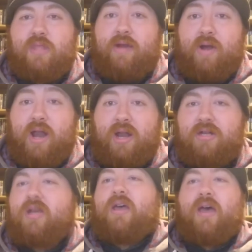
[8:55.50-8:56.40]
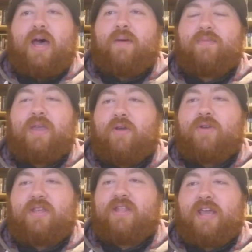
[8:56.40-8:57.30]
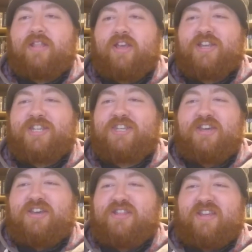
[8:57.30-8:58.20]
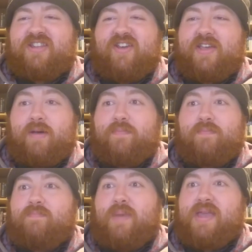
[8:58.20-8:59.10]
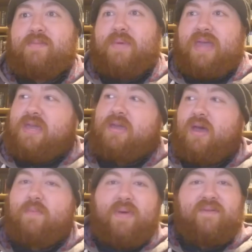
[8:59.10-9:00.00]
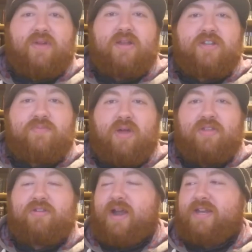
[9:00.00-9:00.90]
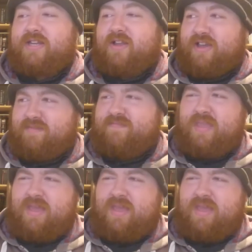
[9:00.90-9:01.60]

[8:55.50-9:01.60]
There are none. The only thing that's like a maybe a bit of a loose plot thread is like